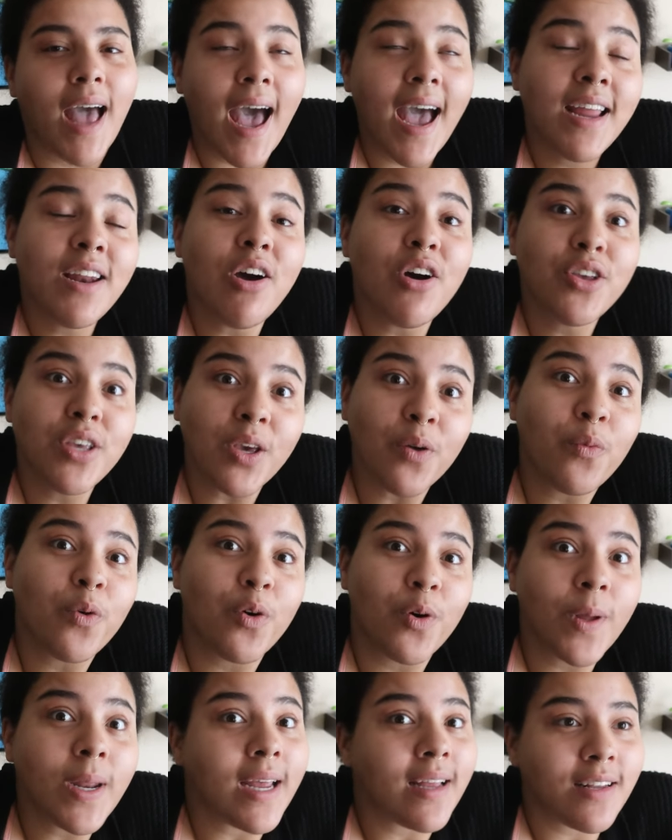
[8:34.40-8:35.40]
I know you
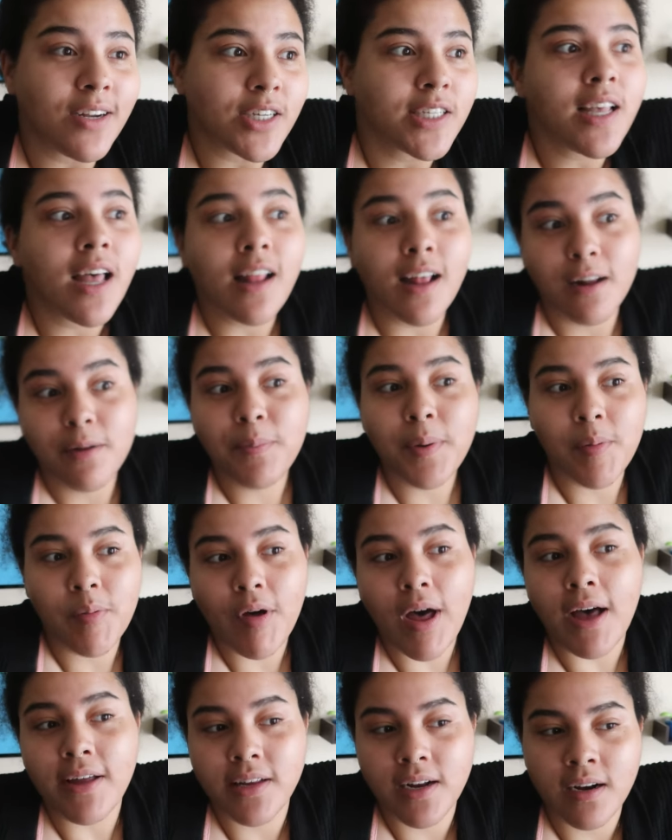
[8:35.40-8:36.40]
would, and there's a lot of
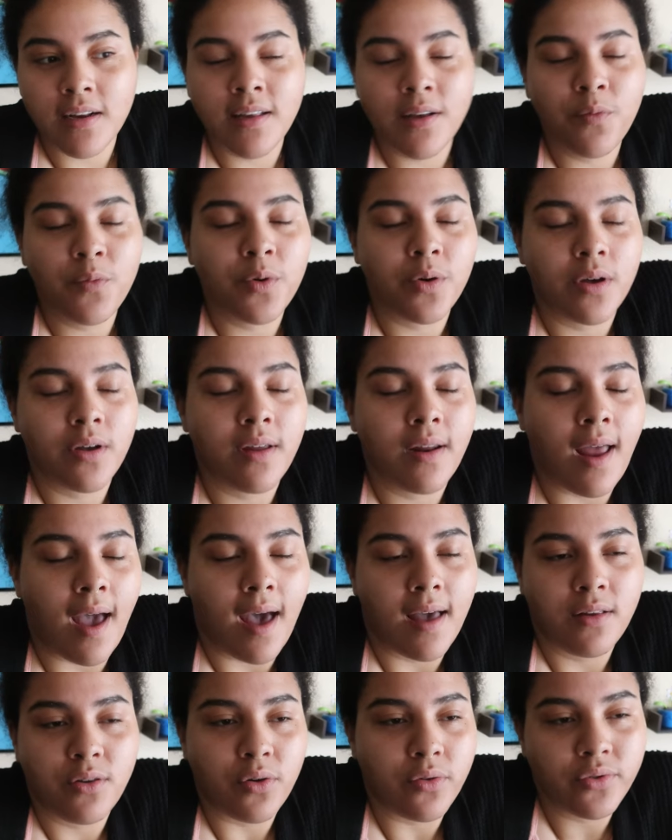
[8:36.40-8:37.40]
people out there that would.
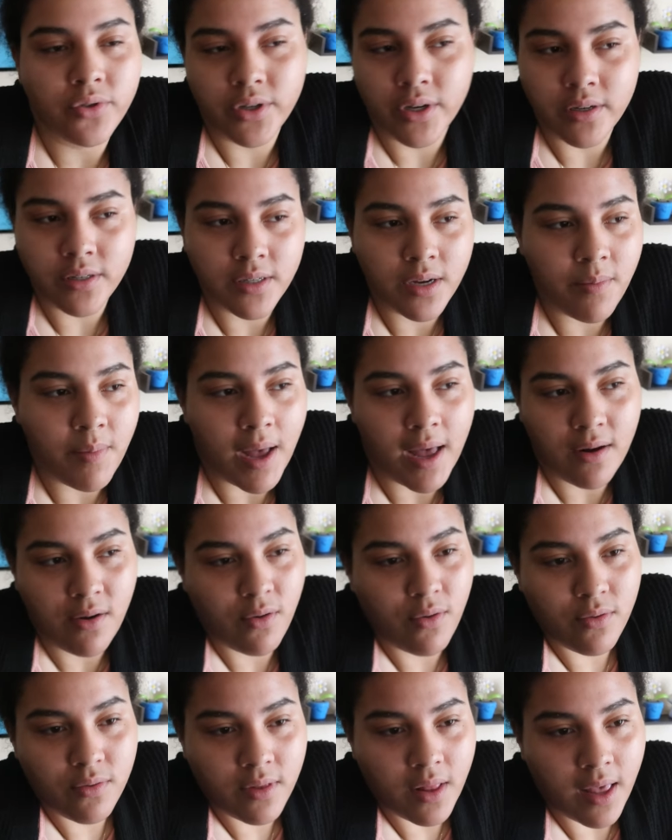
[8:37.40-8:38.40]
I don't judge them. I
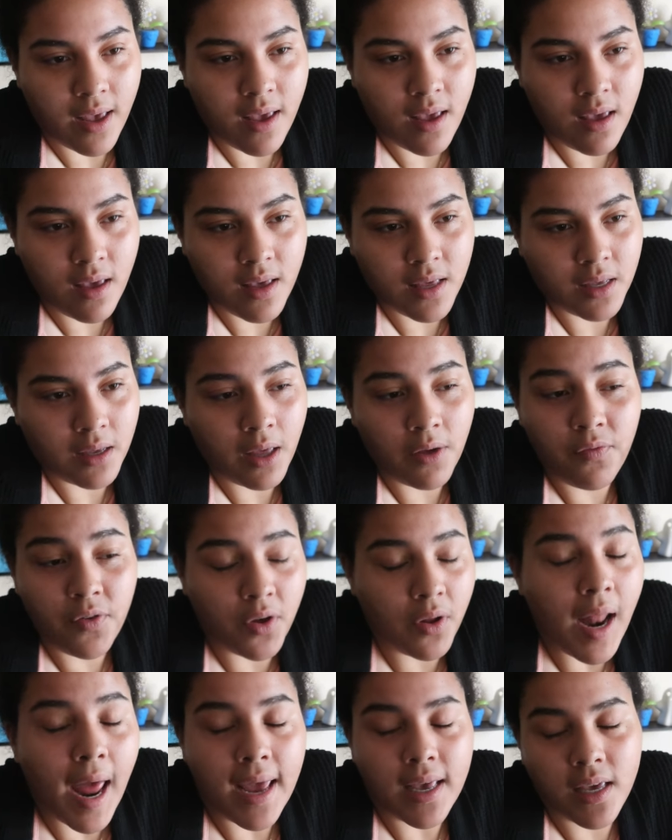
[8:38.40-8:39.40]
don't like, if
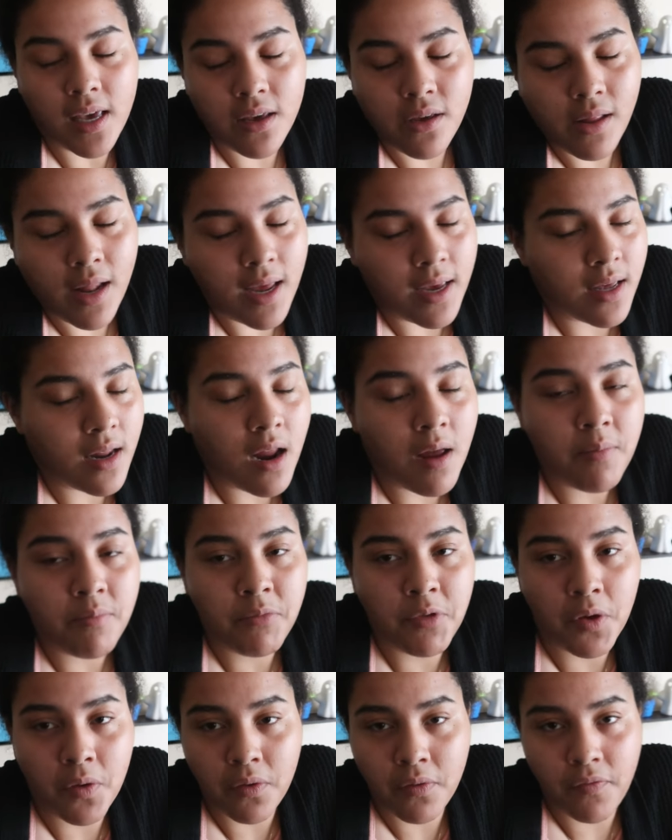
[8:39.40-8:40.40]
you like it, you like it,
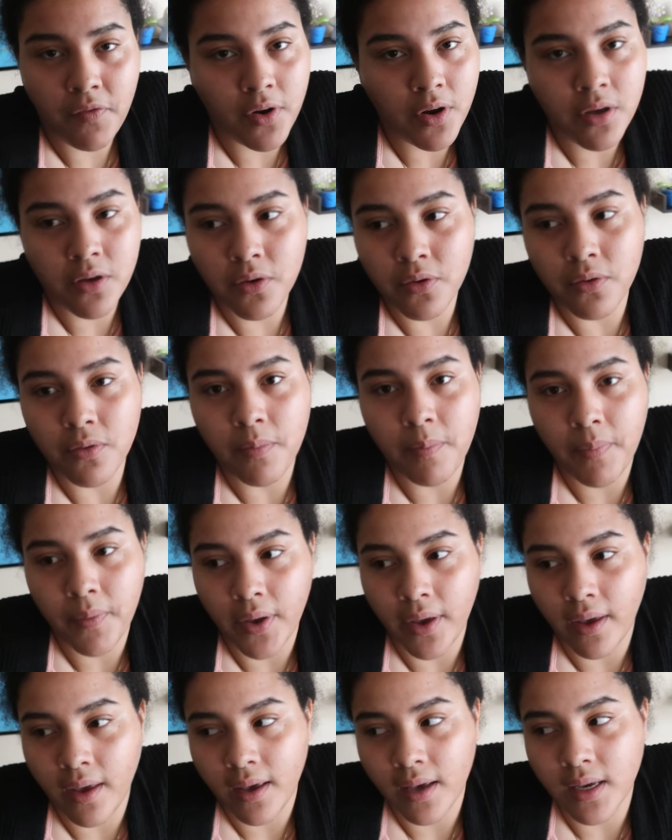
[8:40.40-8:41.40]
I'm good for you.
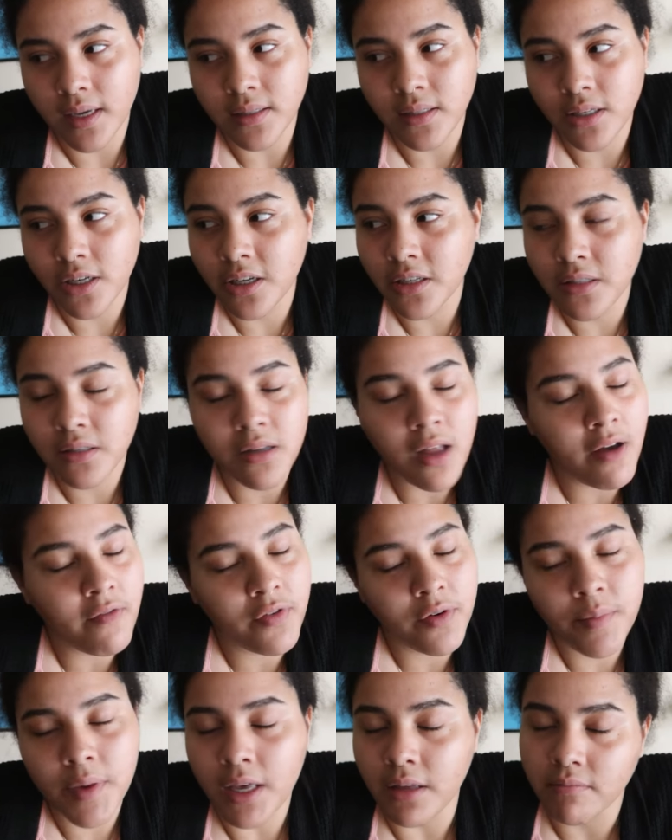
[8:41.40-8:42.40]
But it's just not
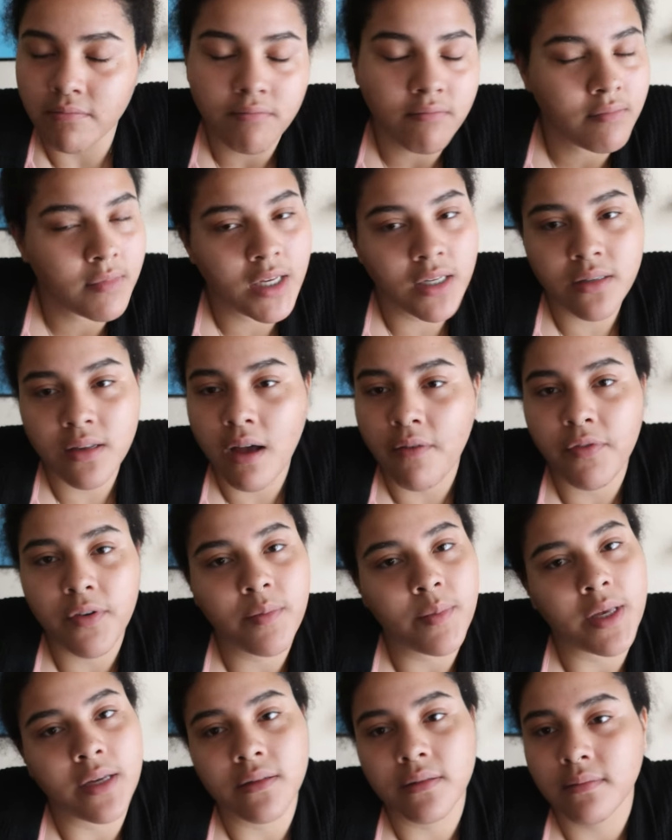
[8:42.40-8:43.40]
for me. It's not for
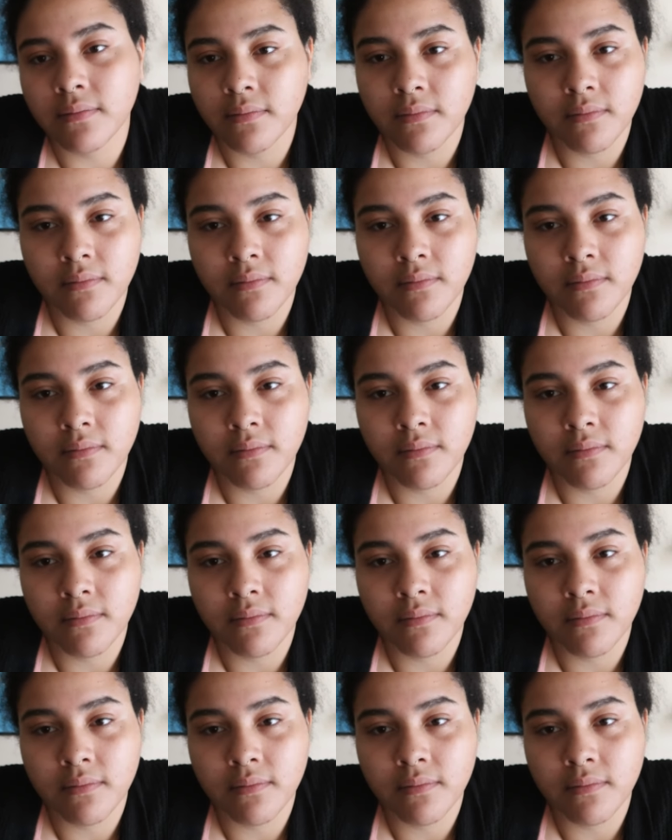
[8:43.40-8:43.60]
me.